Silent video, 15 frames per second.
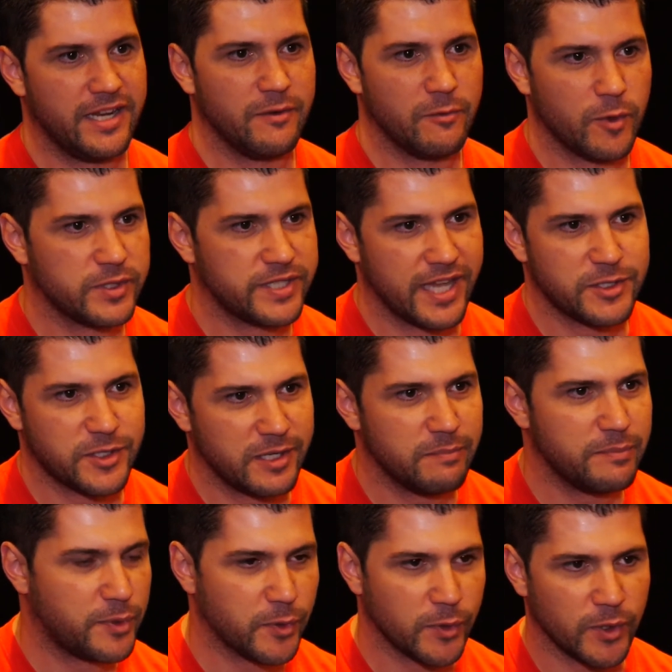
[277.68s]
a rotation
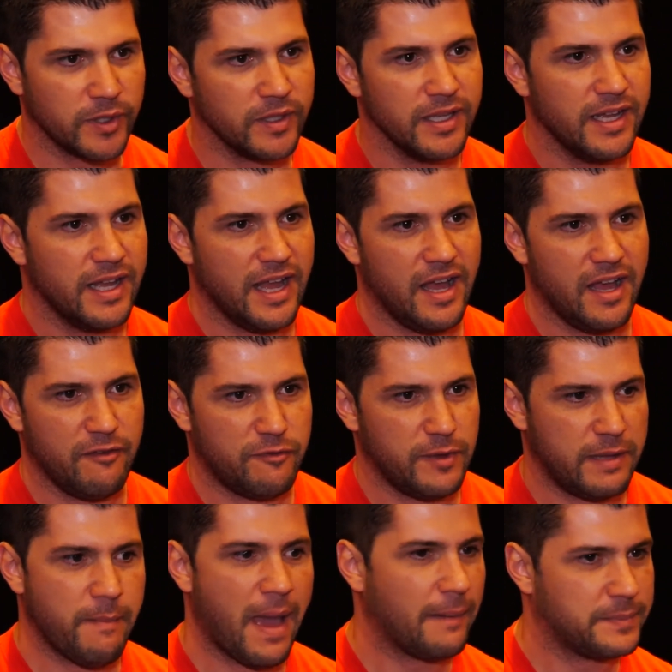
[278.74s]
pool
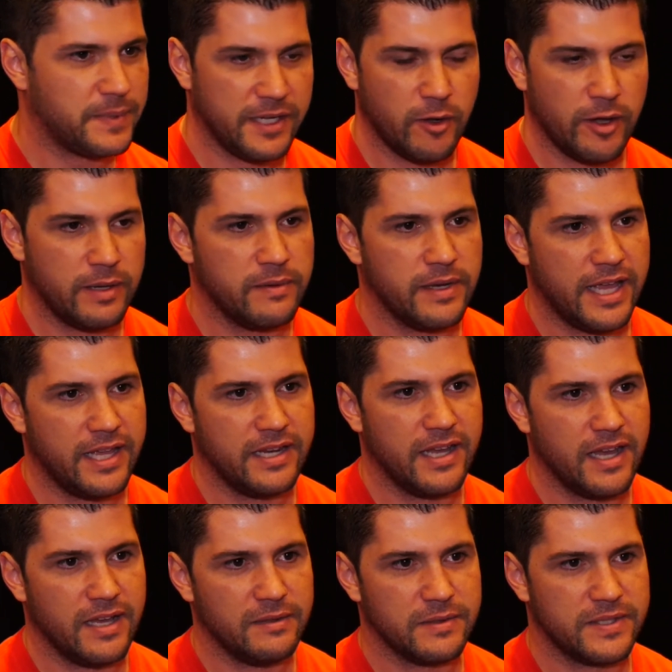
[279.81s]
in
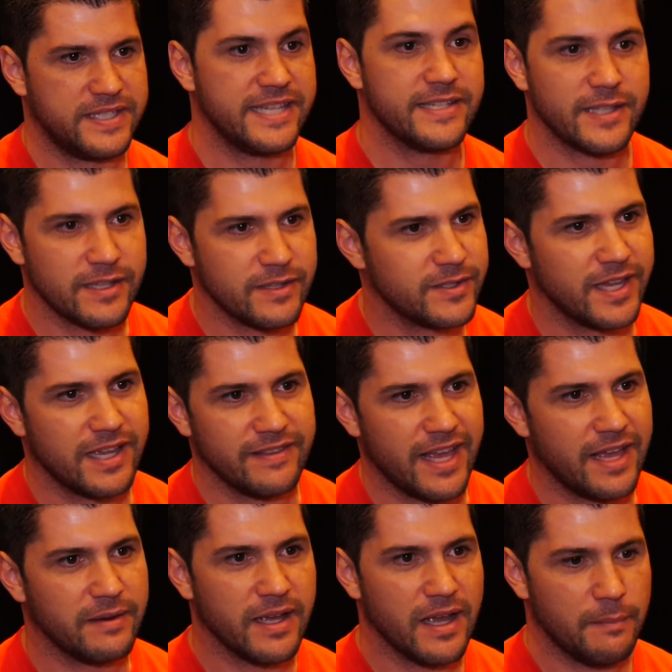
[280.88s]
seasons, and
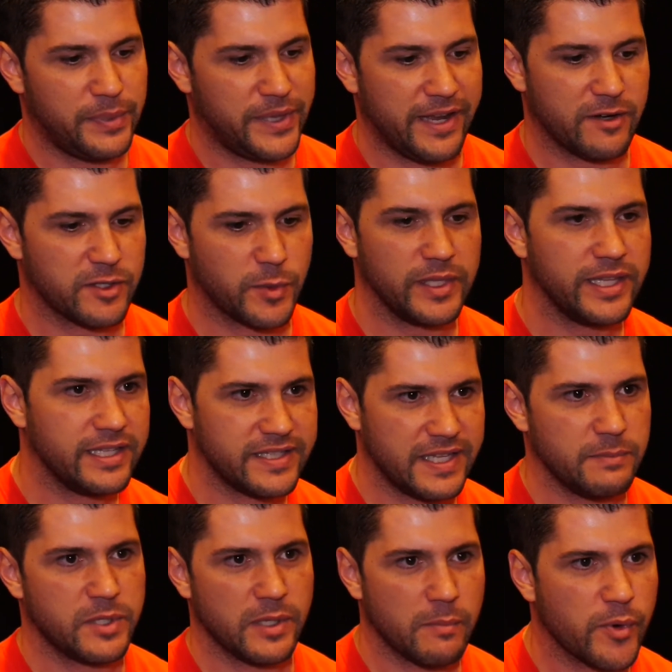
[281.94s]
that players really
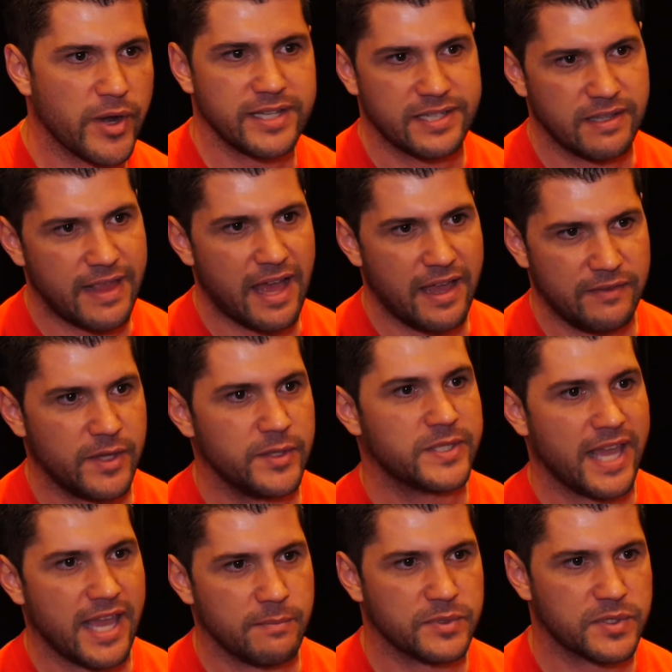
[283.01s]
seem to embrace in those
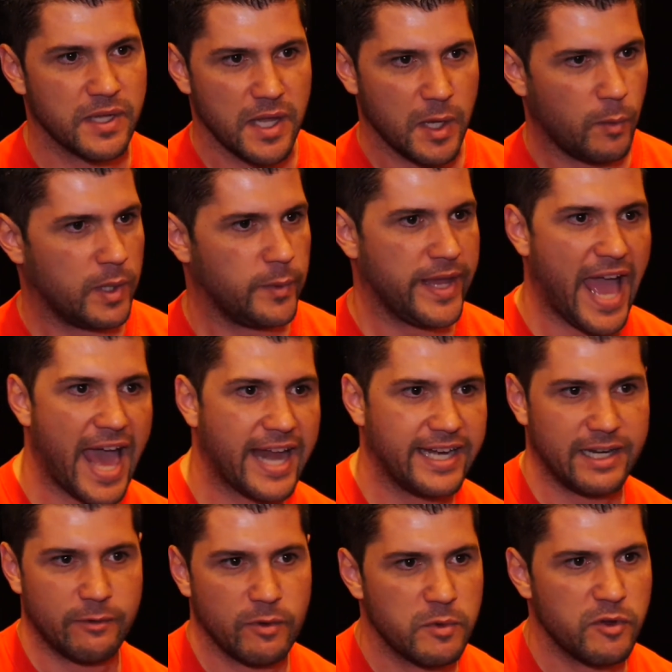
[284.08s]
games when we added
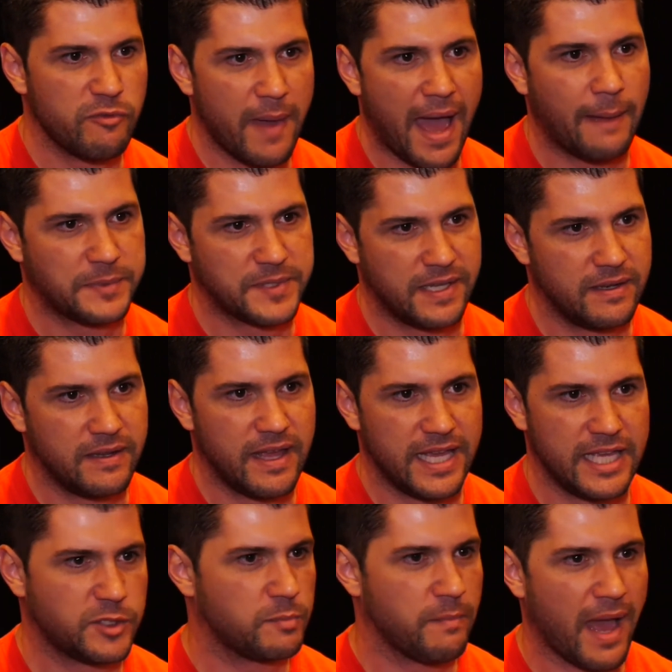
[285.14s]
and removed maps, and
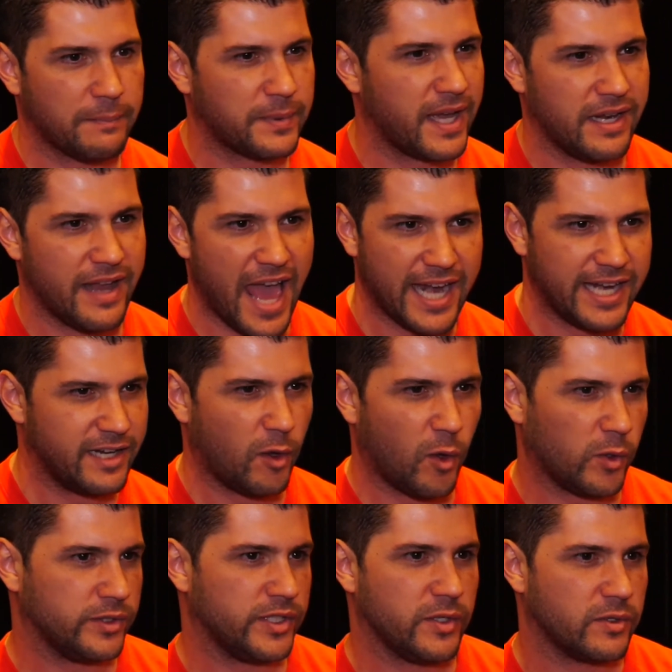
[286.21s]
each map kind of added a
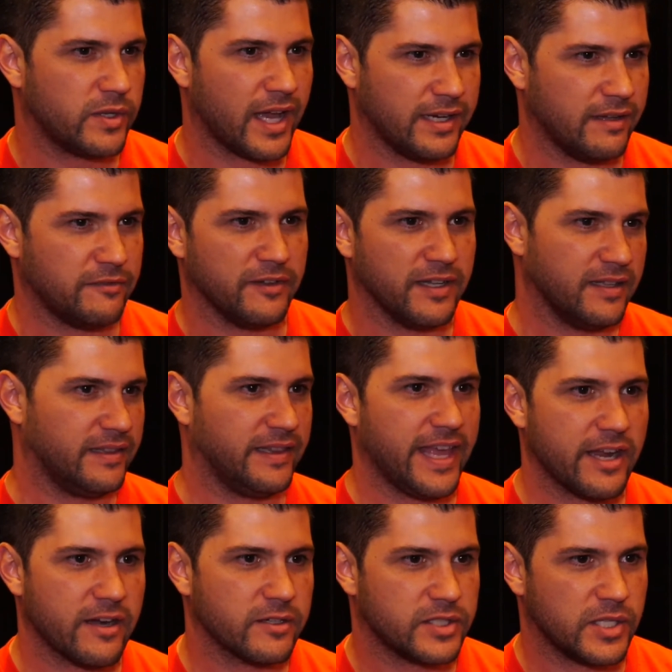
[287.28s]
whole new kind of
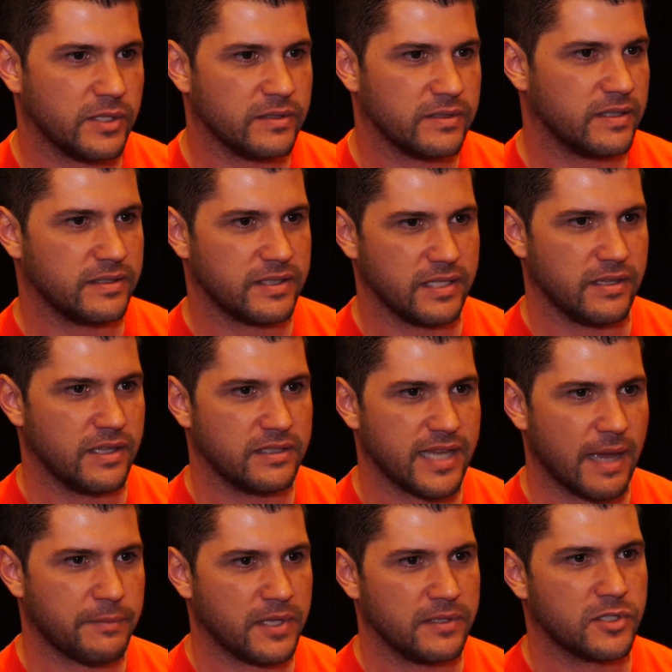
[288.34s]
layer to the
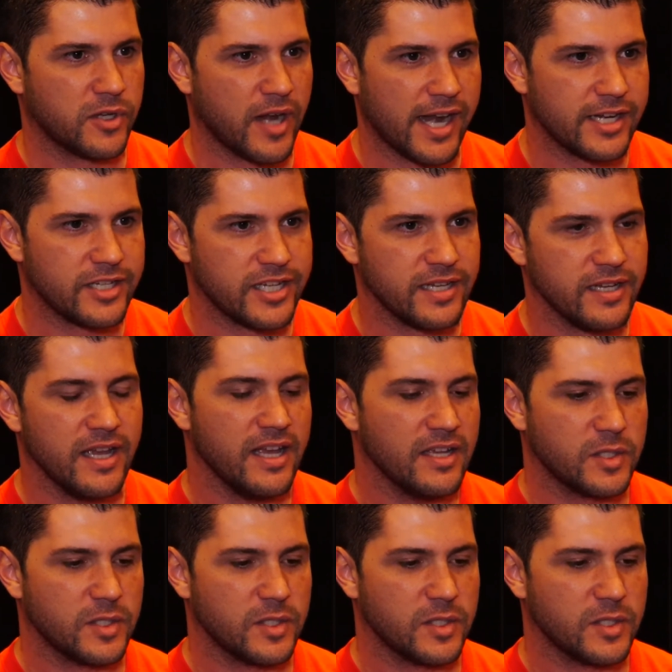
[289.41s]
depth and strategy.